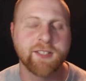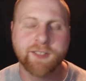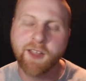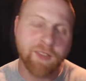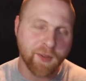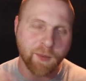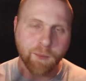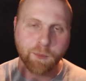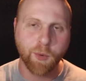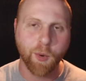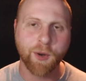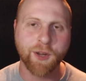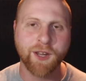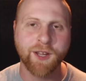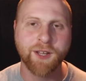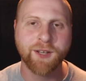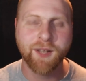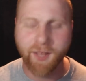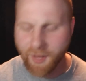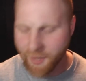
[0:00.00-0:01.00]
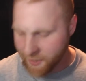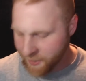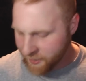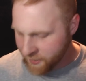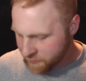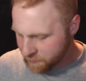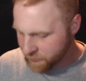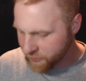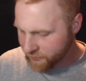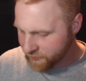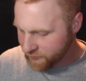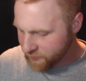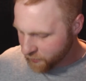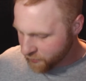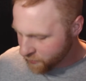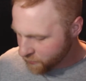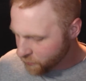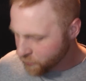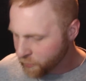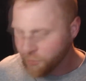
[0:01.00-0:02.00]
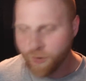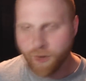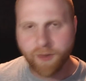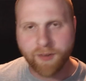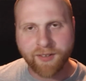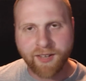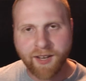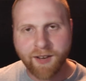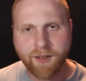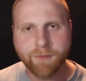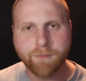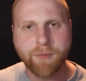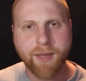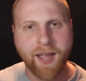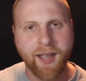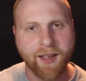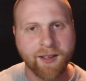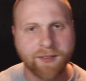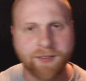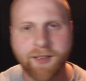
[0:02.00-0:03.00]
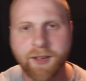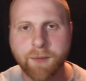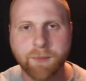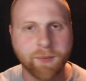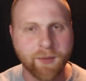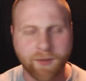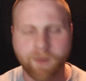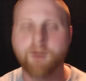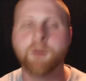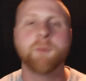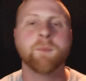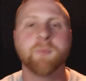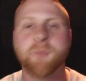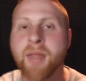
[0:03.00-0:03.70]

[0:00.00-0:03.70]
It's nothing broken, but they were all kind of banged up.